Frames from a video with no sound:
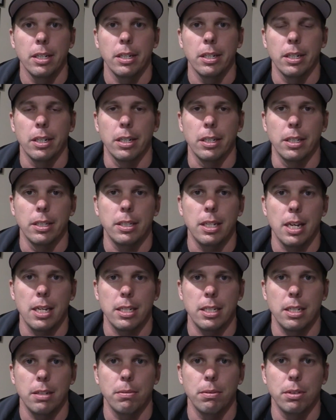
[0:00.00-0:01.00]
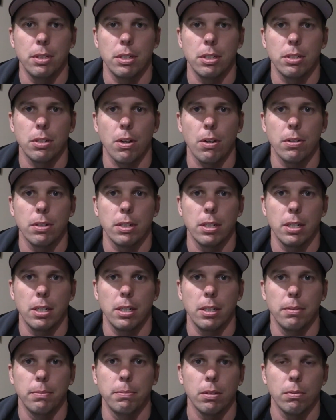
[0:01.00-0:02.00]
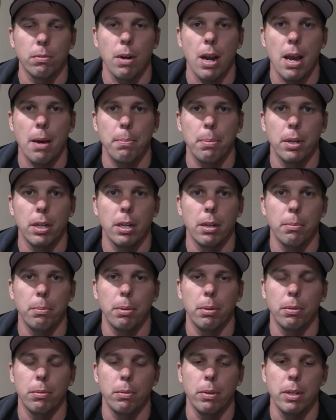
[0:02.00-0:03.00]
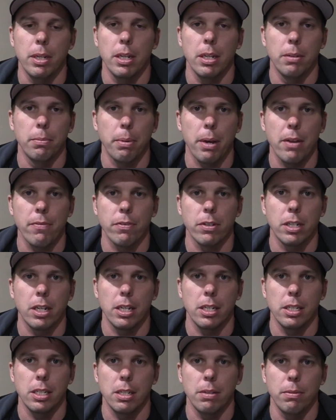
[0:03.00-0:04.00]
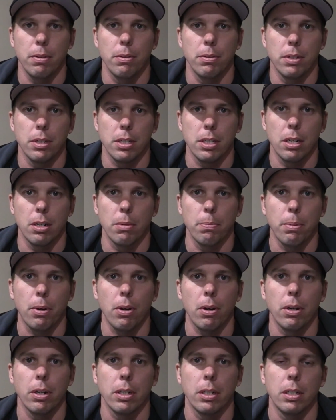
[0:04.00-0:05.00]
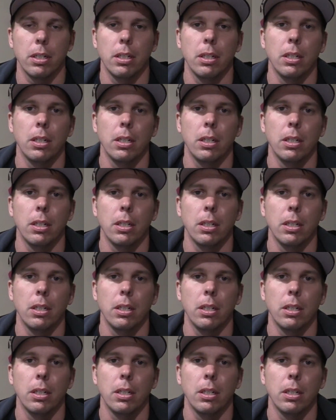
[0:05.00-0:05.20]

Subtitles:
The testing was just starting to wrap up. We didn't pay for testing. We were just there to park.